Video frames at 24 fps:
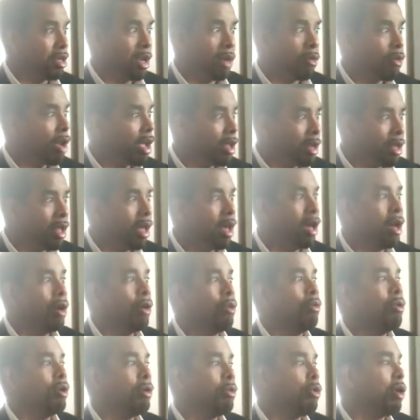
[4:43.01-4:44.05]
Like right
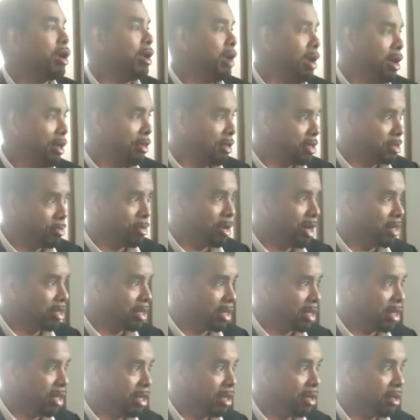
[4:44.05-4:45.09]
now, we're working on this
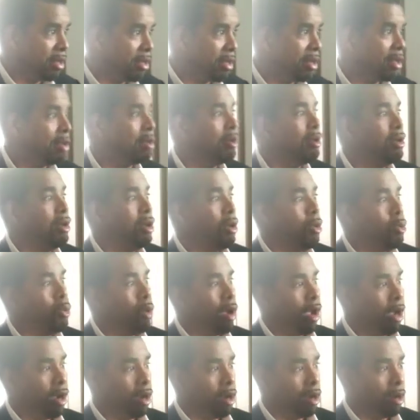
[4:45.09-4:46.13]
project in Italy
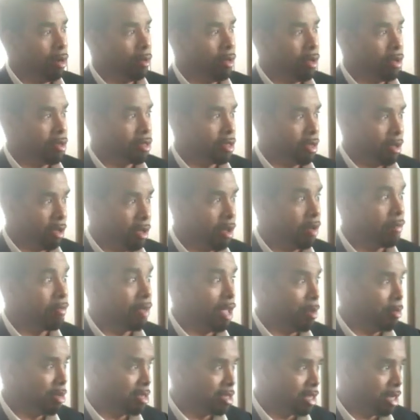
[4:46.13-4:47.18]
where there's a
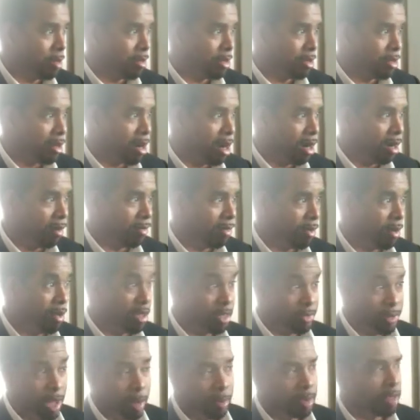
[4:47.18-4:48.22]
famous cinematographer.
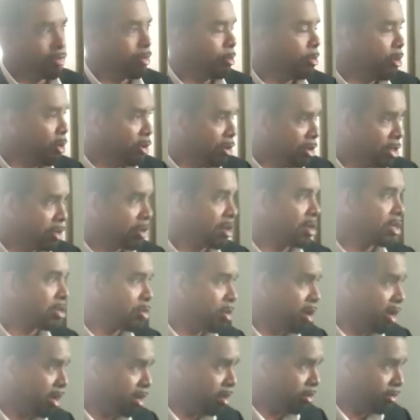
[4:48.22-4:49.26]
He's famous for poetry as
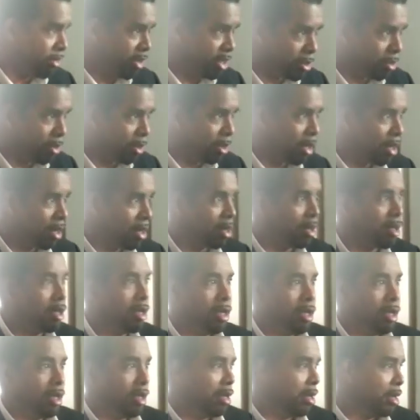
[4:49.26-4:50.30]
well and visual art,
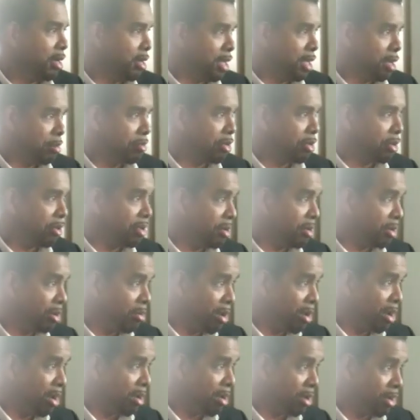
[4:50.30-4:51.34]
named Tonino
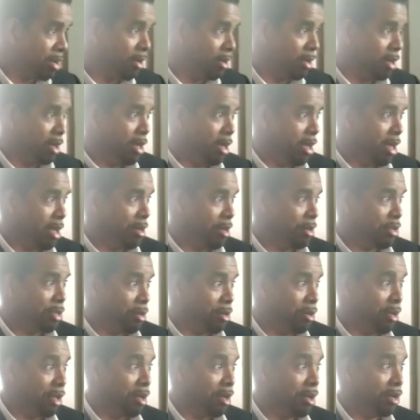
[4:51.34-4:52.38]
Guerra. And
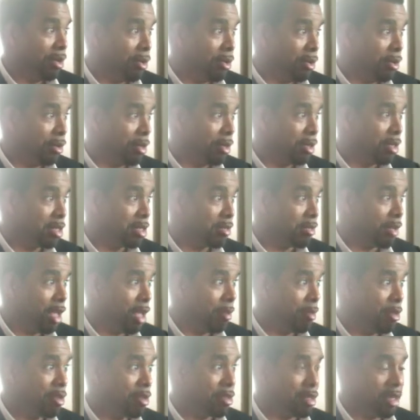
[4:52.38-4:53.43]
Tonino is
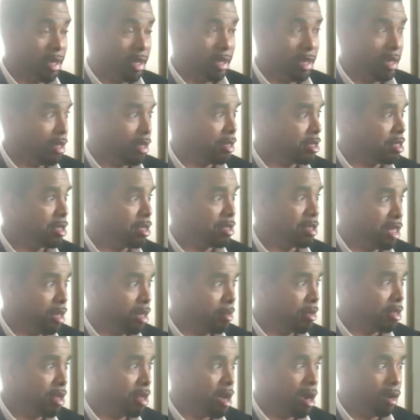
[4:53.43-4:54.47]
famous as the
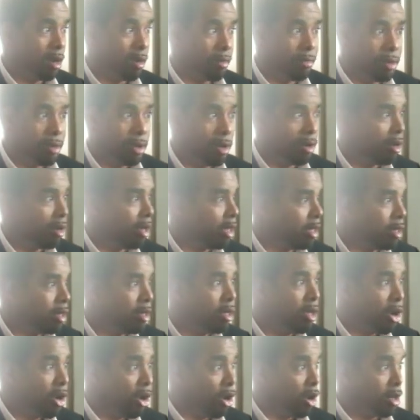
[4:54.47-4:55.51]
cinematographer and
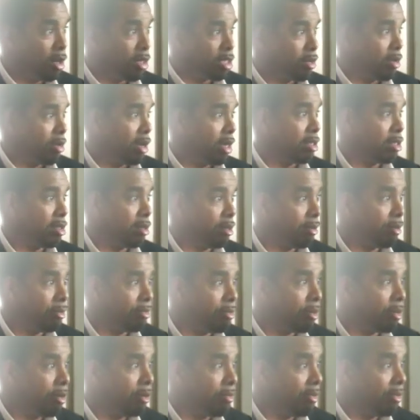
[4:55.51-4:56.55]
art director
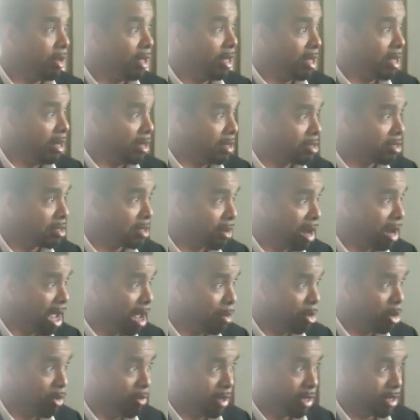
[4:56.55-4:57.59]
for Fellini's
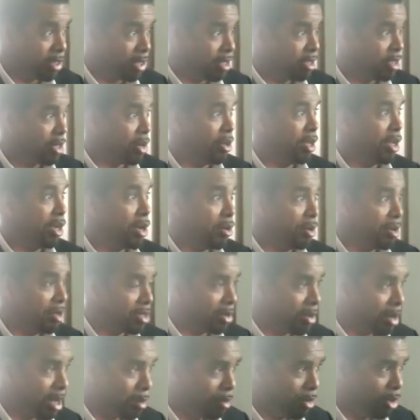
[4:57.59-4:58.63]
great movies and
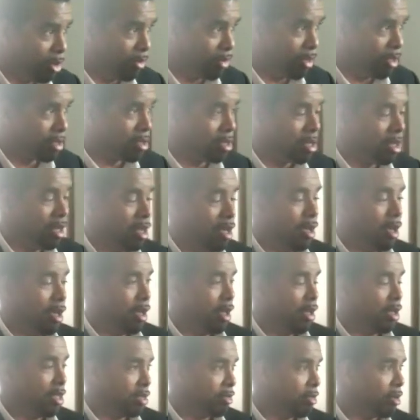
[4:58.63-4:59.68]
Antonioni's great movies.
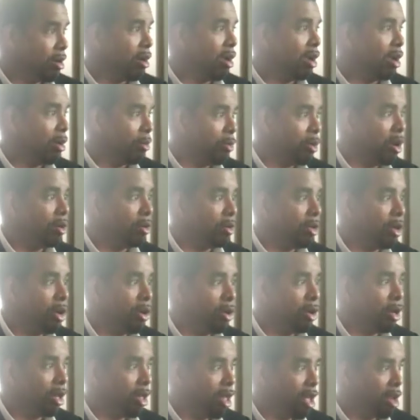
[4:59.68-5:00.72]
and he's very well
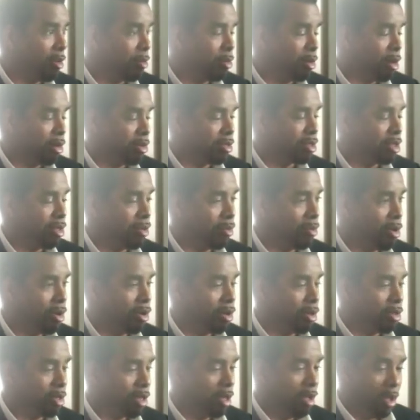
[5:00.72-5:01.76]
known in a lot of parts in the
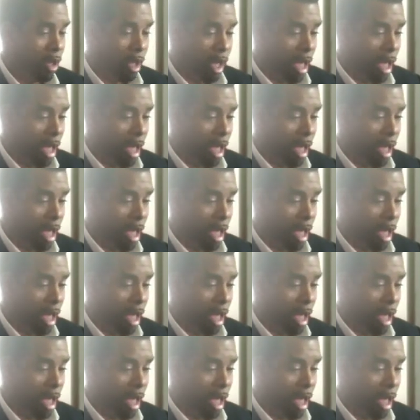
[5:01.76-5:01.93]
world.